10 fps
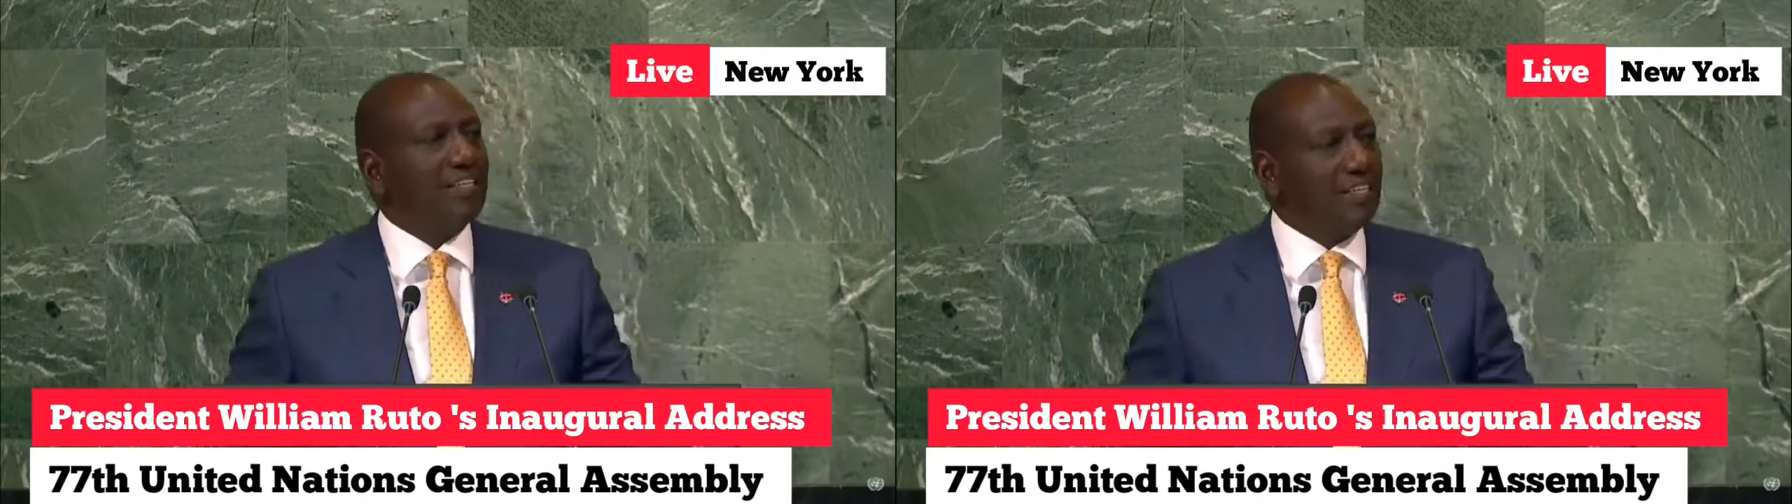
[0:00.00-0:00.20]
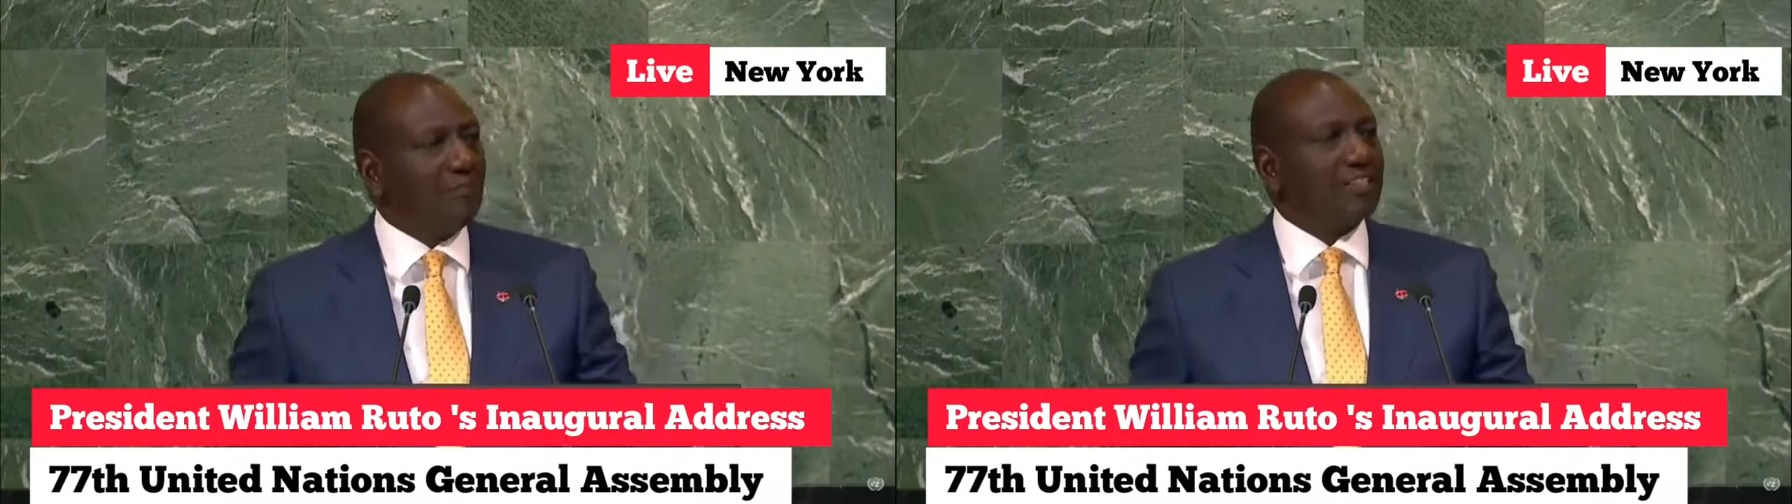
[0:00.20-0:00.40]

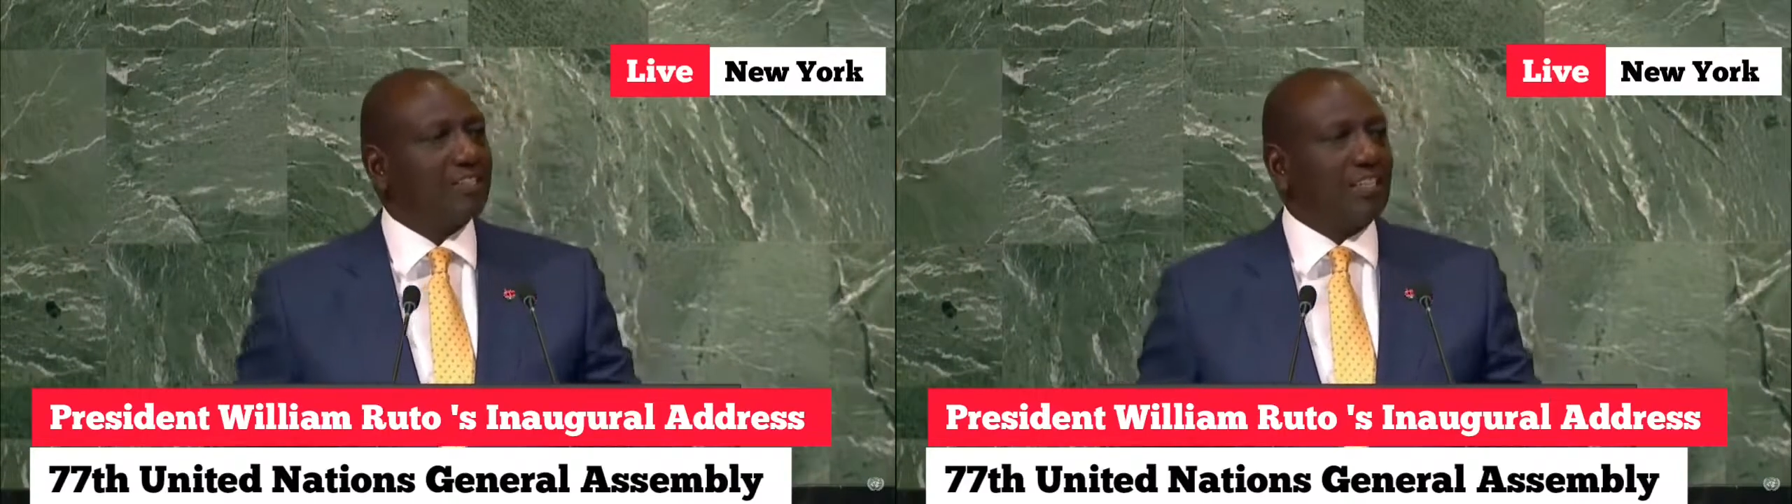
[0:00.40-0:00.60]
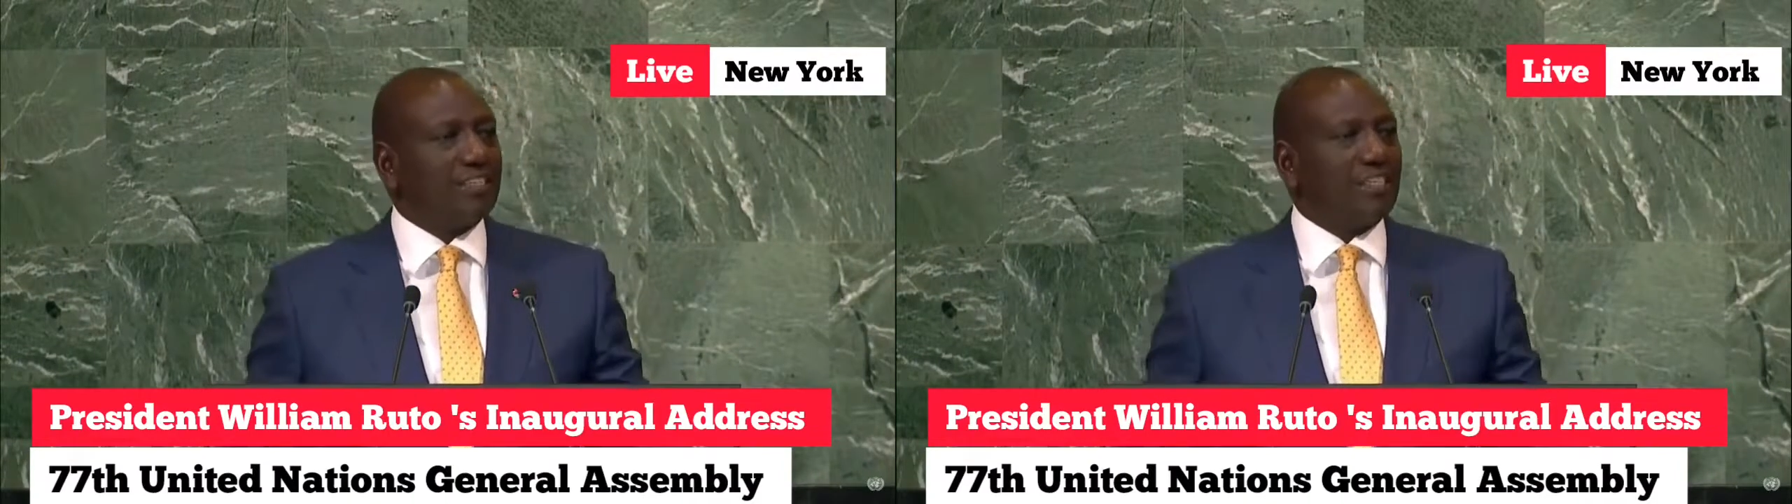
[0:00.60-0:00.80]

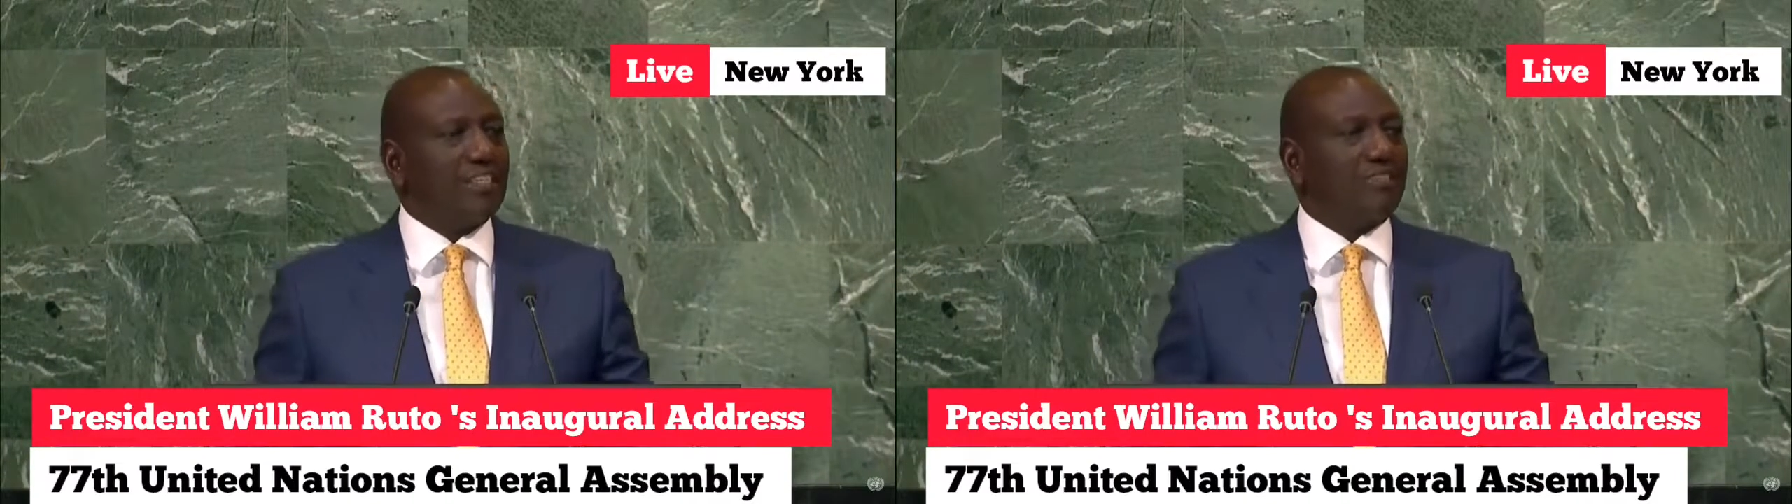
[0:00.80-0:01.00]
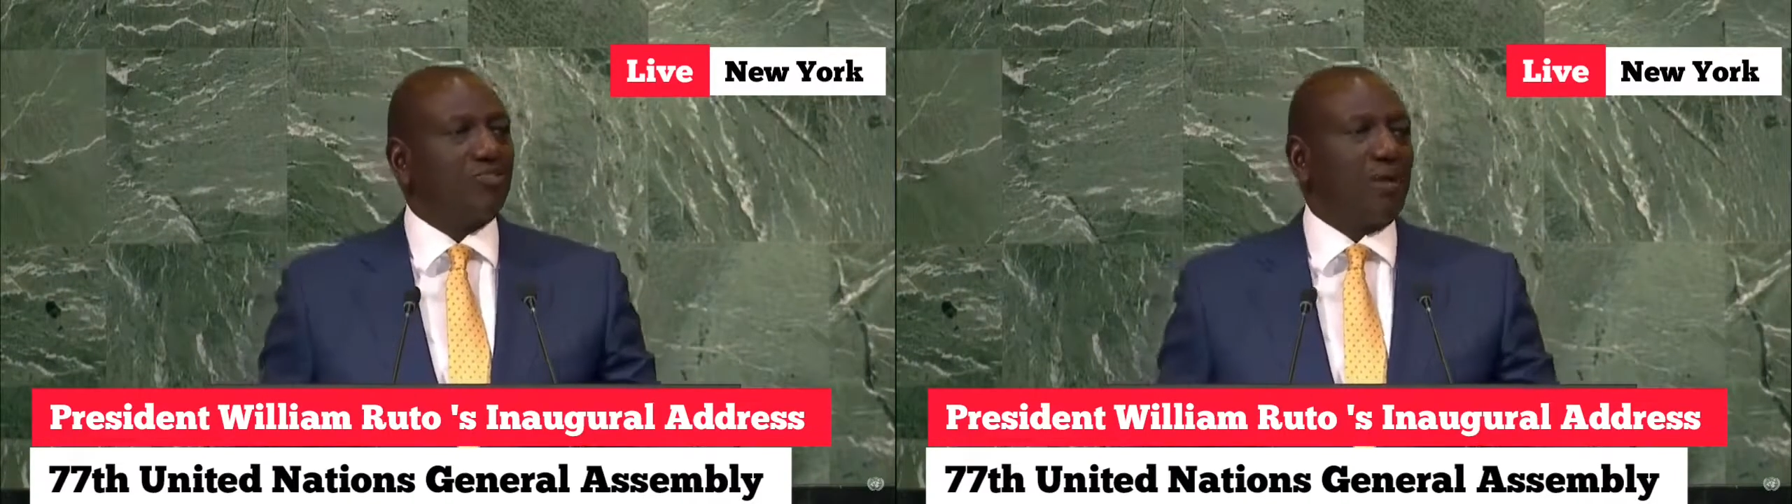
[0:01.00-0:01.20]
devastating
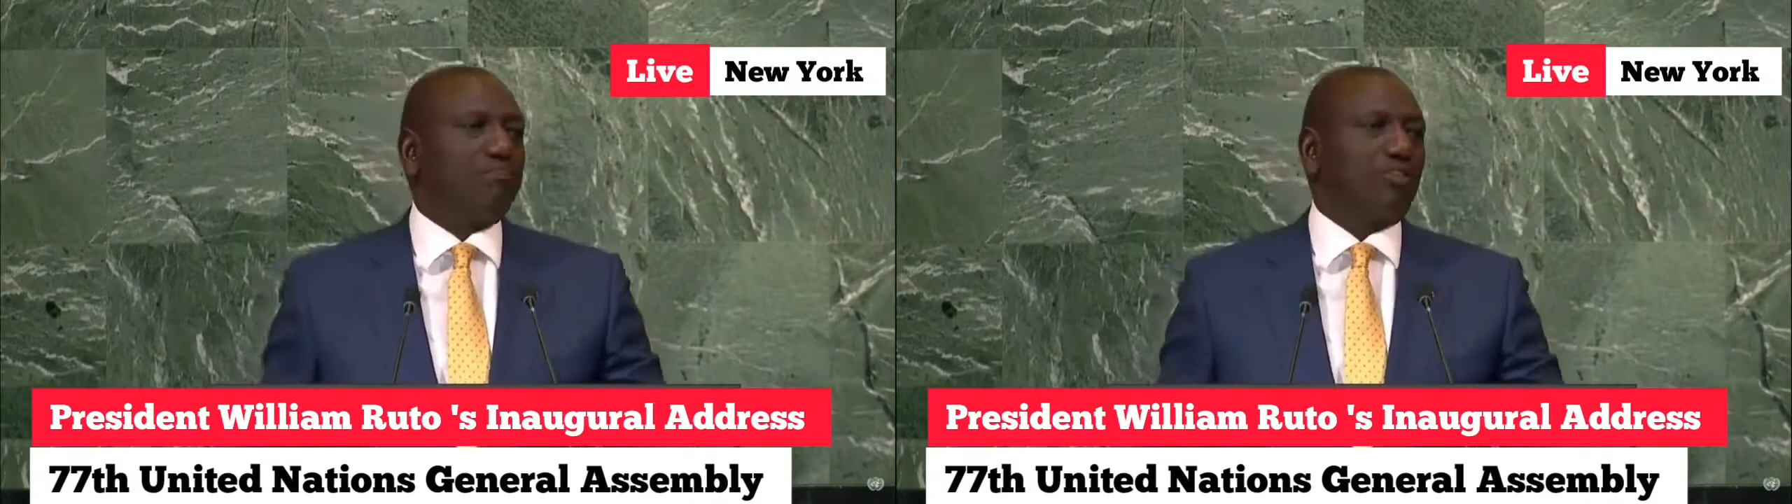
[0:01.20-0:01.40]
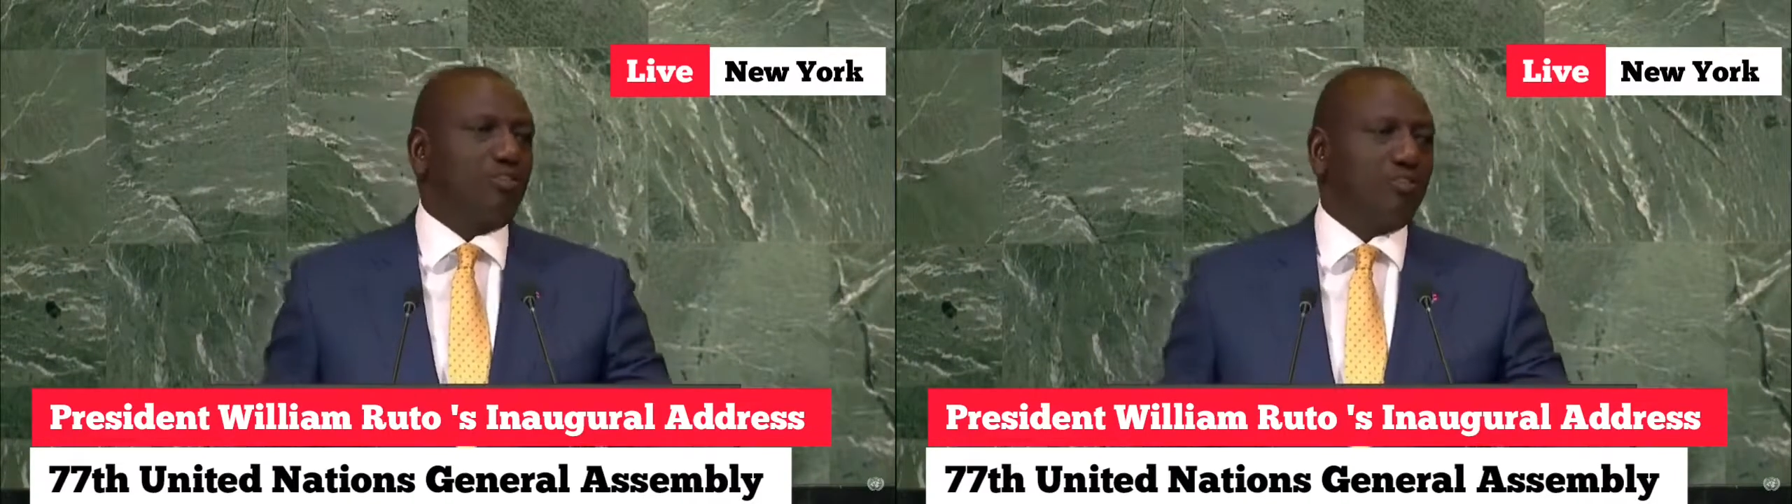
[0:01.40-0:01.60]

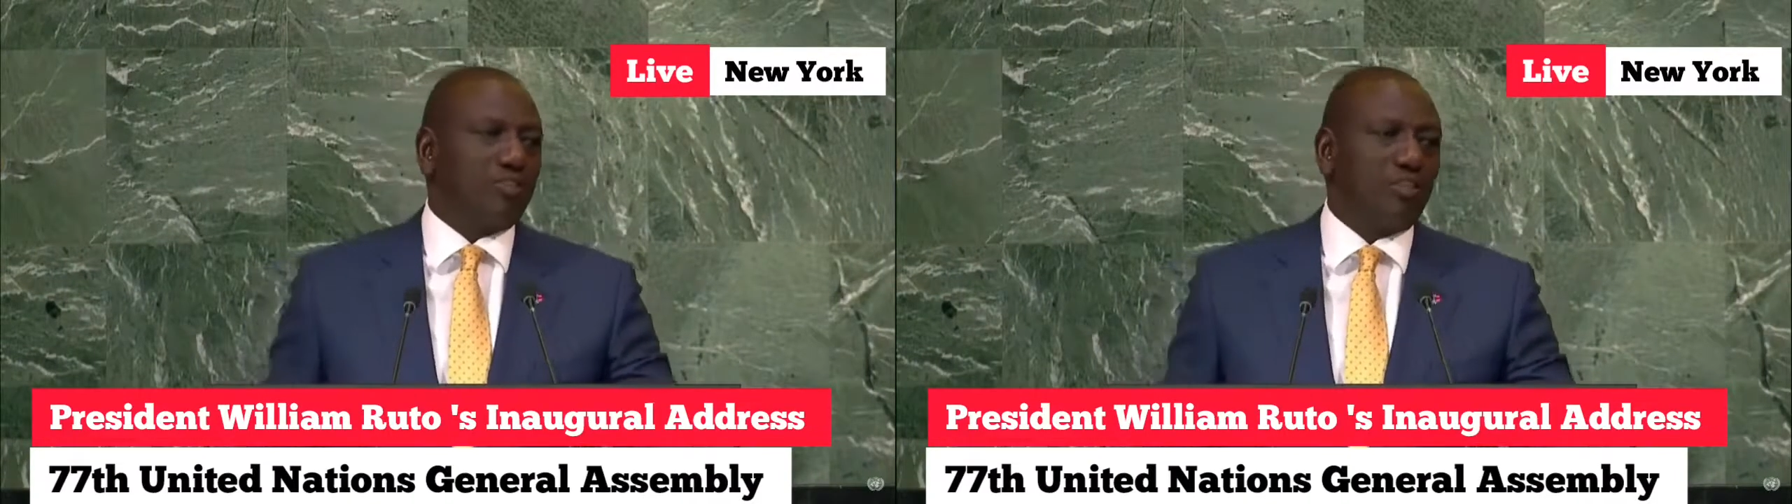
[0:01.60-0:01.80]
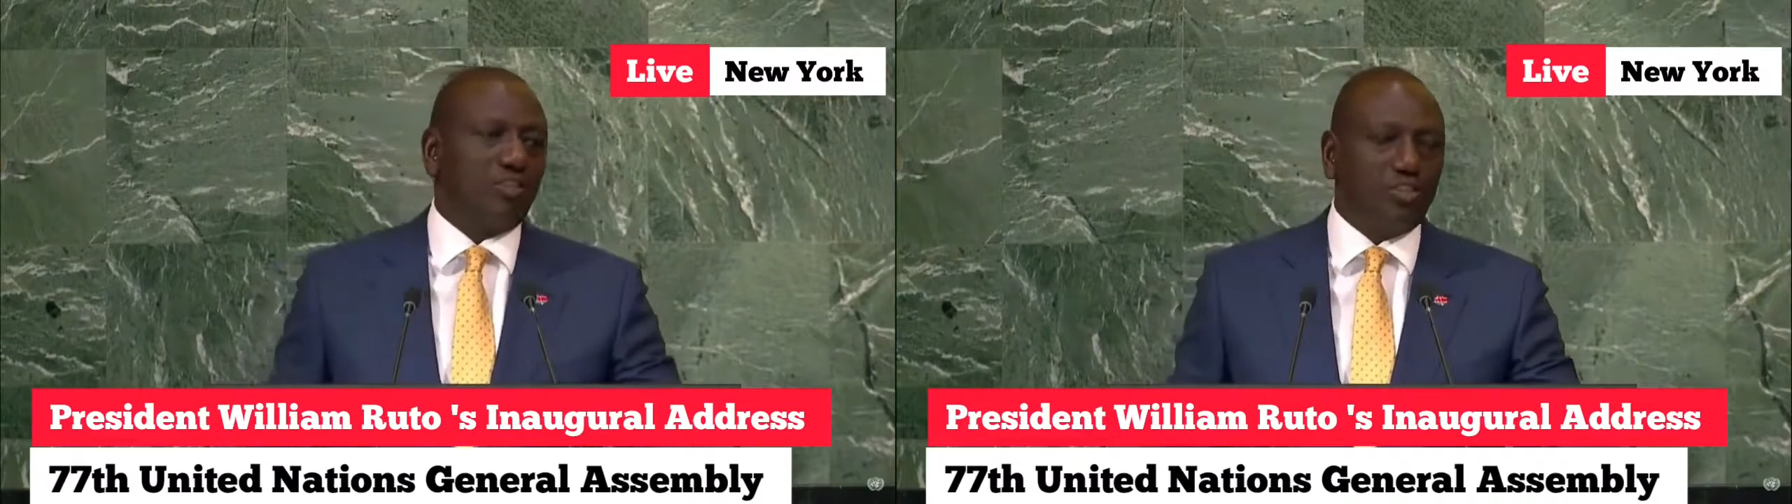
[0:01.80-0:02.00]
disruptions